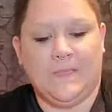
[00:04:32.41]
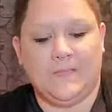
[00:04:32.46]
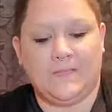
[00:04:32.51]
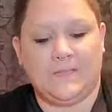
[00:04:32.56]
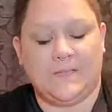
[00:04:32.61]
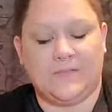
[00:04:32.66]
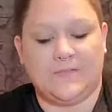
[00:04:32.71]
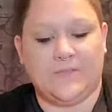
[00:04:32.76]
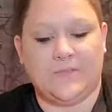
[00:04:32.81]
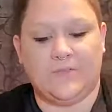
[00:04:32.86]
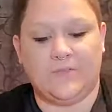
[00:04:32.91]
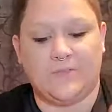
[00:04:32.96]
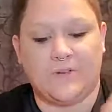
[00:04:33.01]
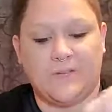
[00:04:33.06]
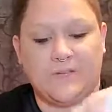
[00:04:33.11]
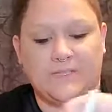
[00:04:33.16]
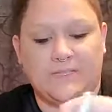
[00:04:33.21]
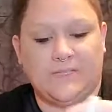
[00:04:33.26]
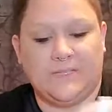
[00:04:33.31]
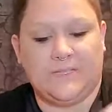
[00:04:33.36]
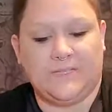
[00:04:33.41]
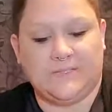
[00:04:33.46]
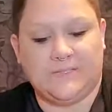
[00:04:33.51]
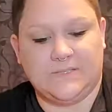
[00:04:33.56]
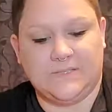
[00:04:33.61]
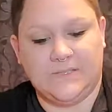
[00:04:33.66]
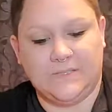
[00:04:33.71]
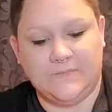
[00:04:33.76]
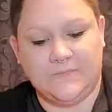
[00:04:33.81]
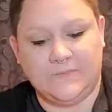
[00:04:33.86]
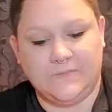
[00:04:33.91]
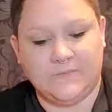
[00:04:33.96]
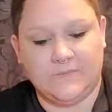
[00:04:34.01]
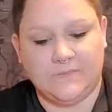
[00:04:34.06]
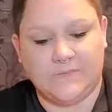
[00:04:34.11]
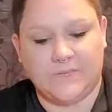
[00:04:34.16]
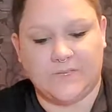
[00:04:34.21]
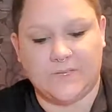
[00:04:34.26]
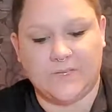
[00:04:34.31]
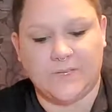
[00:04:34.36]
Nothing crazy, because we
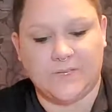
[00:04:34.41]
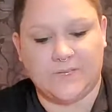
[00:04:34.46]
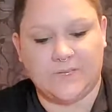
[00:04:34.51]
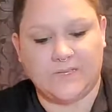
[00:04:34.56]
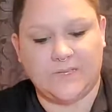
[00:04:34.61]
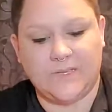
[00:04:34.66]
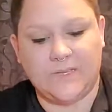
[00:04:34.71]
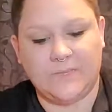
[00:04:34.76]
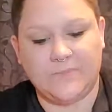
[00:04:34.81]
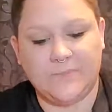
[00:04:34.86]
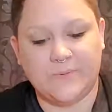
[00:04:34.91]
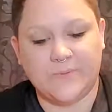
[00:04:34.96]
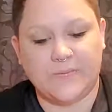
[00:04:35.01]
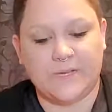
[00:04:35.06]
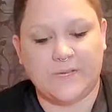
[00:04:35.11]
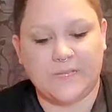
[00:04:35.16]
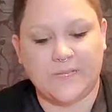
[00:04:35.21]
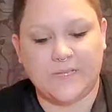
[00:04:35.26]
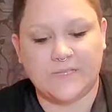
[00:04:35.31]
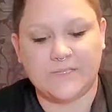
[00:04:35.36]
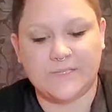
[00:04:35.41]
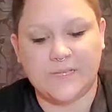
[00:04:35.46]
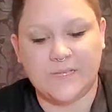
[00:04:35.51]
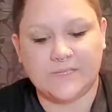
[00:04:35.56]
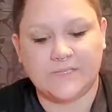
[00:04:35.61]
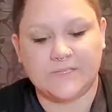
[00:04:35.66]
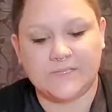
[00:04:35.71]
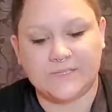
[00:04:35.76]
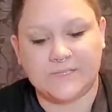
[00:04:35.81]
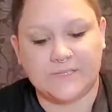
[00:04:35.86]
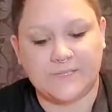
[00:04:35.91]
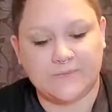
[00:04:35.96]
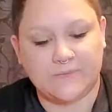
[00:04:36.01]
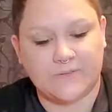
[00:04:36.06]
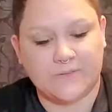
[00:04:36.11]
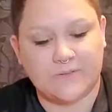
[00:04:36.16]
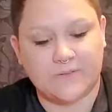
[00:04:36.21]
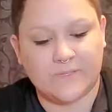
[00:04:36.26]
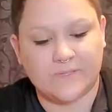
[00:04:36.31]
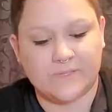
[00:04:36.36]
want to kind of keep a lot of that texture of the
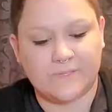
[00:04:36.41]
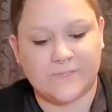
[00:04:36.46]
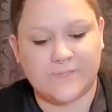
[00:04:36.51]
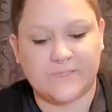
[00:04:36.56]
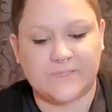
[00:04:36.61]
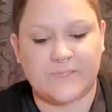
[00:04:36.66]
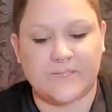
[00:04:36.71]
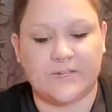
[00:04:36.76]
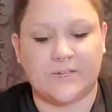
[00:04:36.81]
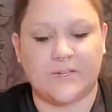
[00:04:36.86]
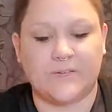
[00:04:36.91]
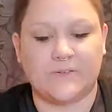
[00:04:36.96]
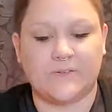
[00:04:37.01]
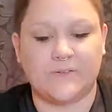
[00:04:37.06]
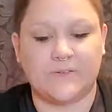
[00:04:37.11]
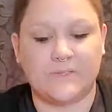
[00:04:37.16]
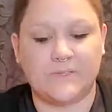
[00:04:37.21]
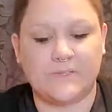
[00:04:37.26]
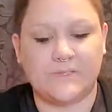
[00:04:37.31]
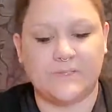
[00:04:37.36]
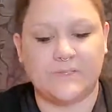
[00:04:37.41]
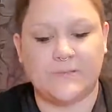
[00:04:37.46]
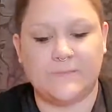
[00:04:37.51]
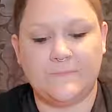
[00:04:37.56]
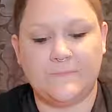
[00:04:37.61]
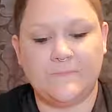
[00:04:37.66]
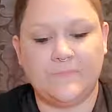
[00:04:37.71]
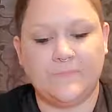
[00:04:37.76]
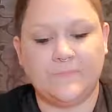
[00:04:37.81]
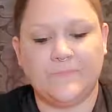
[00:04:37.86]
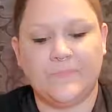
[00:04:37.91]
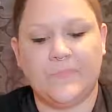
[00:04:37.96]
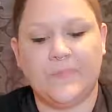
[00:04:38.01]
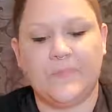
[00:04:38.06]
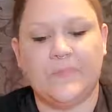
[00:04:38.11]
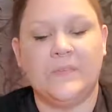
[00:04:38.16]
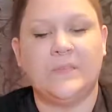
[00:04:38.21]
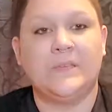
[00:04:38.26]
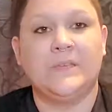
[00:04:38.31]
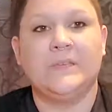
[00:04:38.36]
crispy cereals.
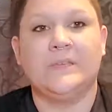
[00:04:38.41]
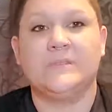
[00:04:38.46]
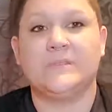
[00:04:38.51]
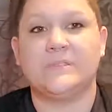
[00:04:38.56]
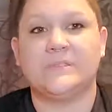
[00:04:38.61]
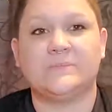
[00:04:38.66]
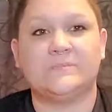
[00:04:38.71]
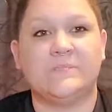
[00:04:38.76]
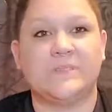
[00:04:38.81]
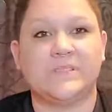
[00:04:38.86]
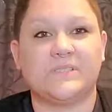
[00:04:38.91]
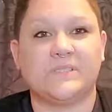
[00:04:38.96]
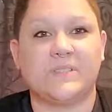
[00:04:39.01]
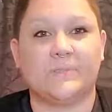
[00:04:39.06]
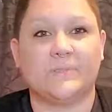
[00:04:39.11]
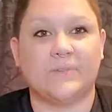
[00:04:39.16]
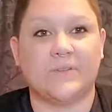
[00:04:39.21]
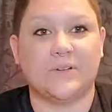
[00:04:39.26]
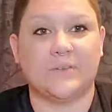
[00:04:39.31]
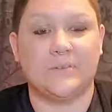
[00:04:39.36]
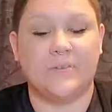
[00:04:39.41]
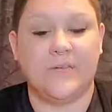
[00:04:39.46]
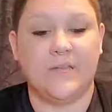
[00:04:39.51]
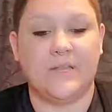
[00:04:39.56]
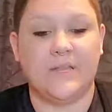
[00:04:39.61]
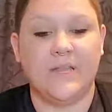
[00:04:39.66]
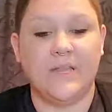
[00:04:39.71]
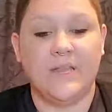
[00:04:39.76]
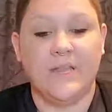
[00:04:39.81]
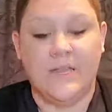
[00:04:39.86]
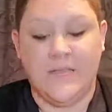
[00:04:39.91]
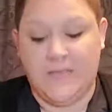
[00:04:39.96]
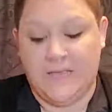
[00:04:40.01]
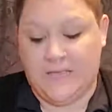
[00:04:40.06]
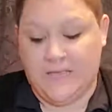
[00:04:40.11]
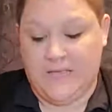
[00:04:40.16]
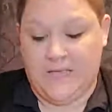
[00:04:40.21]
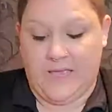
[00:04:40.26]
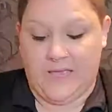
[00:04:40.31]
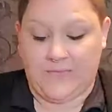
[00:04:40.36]
Just mix it up a little bit,
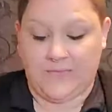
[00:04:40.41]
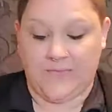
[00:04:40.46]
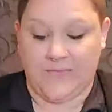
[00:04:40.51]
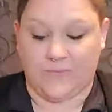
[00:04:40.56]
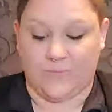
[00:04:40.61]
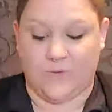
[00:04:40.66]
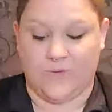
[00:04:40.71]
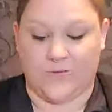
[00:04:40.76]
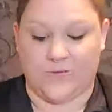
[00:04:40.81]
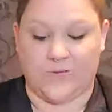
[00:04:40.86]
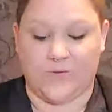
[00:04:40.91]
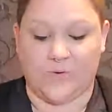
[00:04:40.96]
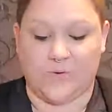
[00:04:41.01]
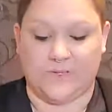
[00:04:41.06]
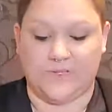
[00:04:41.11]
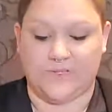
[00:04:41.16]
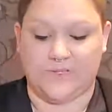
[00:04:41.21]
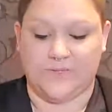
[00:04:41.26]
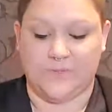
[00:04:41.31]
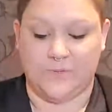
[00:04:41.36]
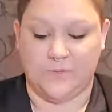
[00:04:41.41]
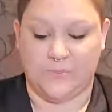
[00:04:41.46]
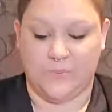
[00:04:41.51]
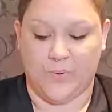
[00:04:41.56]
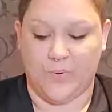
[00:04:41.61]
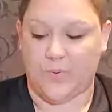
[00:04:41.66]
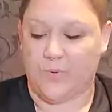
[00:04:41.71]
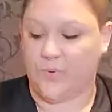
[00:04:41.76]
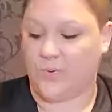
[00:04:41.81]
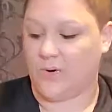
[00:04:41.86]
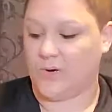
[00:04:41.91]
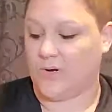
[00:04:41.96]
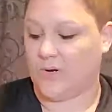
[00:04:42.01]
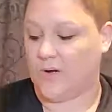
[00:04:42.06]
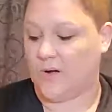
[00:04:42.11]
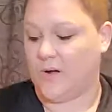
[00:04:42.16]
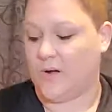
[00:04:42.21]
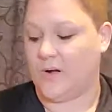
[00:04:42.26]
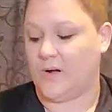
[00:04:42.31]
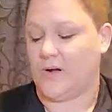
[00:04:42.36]
and then we are going to pour
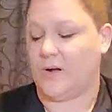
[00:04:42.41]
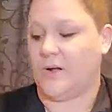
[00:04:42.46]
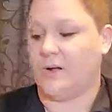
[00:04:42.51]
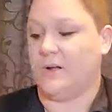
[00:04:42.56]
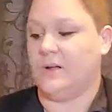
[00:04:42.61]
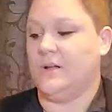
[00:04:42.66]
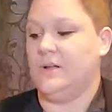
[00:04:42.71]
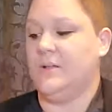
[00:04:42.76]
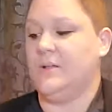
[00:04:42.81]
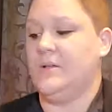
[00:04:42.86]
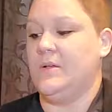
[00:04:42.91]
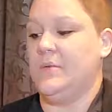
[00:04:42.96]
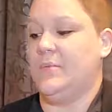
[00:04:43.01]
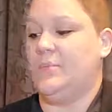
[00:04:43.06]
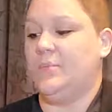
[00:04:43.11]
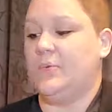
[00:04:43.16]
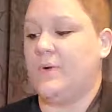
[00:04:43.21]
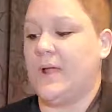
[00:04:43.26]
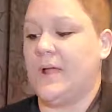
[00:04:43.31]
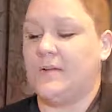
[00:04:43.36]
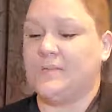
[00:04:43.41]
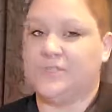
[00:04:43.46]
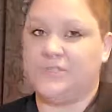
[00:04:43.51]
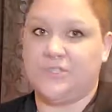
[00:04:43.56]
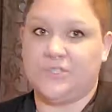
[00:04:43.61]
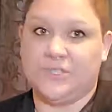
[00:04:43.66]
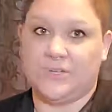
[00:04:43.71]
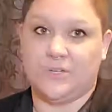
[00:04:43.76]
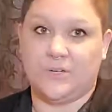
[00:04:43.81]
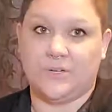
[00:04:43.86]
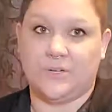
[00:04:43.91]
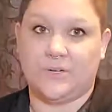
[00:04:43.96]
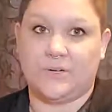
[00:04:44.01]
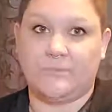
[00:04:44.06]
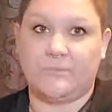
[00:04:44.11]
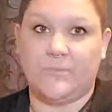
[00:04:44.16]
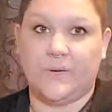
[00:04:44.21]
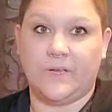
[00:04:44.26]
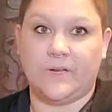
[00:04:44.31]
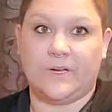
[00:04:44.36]
our brown sugar,
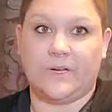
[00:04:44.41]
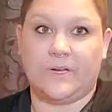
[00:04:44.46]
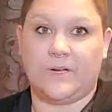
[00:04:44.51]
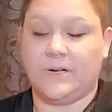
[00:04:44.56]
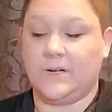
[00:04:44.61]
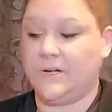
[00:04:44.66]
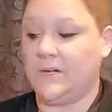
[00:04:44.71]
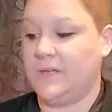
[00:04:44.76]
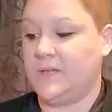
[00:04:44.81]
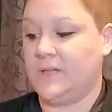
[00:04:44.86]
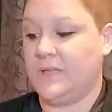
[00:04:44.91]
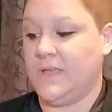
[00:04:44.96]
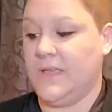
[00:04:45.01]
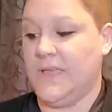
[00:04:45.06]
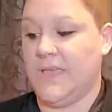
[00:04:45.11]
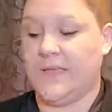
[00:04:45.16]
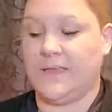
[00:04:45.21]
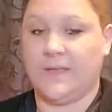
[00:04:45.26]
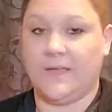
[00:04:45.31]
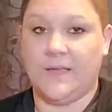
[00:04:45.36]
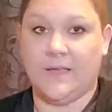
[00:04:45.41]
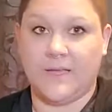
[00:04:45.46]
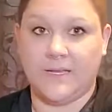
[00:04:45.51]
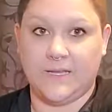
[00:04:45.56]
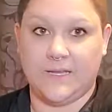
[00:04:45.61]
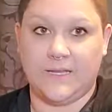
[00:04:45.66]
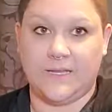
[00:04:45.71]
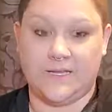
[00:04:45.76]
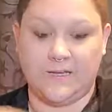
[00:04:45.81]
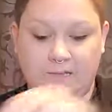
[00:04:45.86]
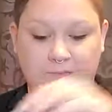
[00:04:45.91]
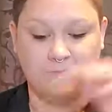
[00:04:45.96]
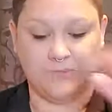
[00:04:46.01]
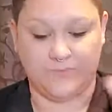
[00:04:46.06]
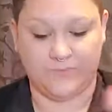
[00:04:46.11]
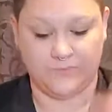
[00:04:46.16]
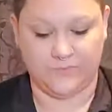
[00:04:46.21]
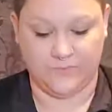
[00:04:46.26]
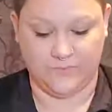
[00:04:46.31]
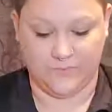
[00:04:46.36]
butter, and honey,
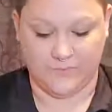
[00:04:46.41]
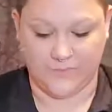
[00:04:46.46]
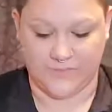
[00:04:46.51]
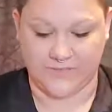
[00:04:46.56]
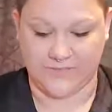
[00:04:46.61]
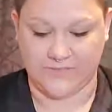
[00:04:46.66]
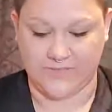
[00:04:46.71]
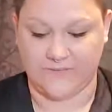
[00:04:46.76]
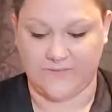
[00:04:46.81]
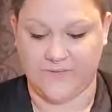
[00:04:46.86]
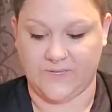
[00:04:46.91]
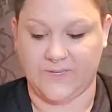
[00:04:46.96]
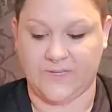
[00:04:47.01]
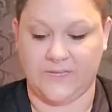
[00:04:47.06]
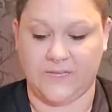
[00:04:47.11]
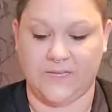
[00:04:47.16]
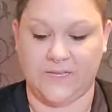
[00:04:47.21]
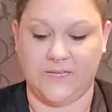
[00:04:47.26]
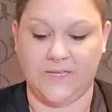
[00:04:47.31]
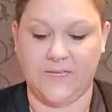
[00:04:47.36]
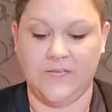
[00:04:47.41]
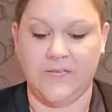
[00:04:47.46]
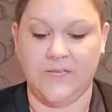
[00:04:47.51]
plus the vanilla.